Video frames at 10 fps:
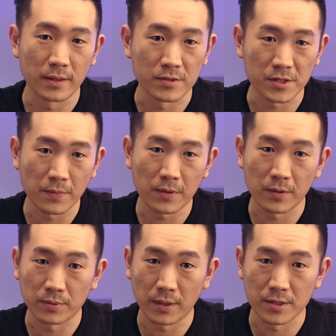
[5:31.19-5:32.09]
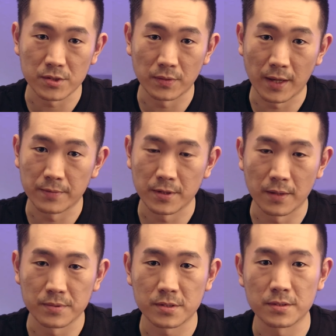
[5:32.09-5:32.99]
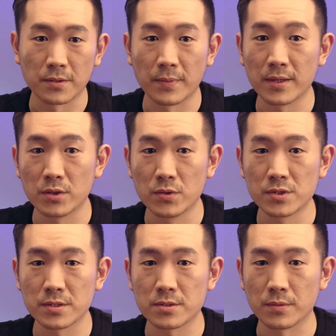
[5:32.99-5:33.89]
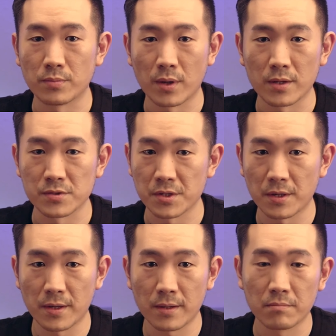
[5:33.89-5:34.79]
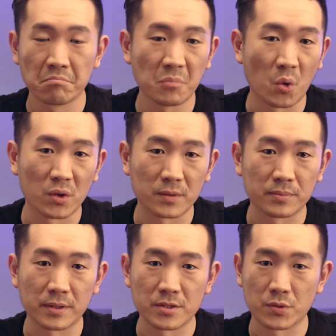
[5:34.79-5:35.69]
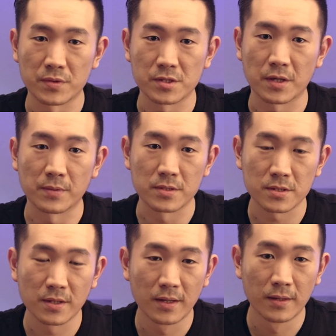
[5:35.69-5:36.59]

Now same thing applies to laptops. You may use it to browse internet or complete your assignments.